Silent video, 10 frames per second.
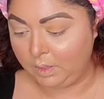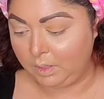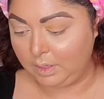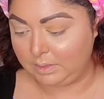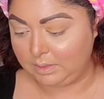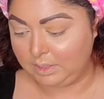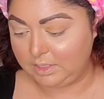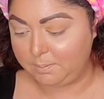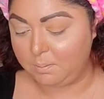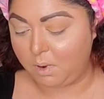I see these
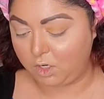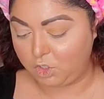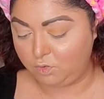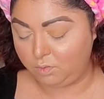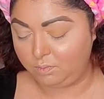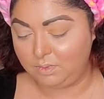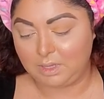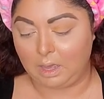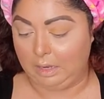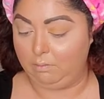mushrooms.
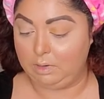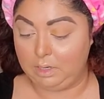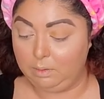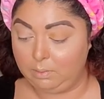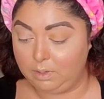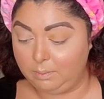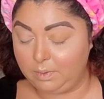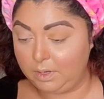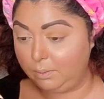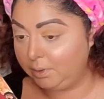I really want to play
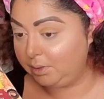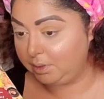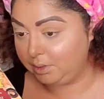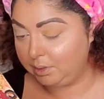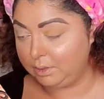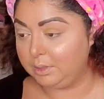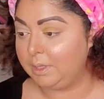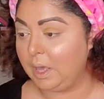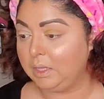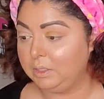with
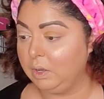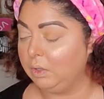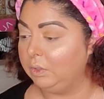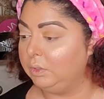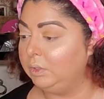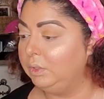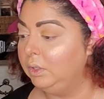that color.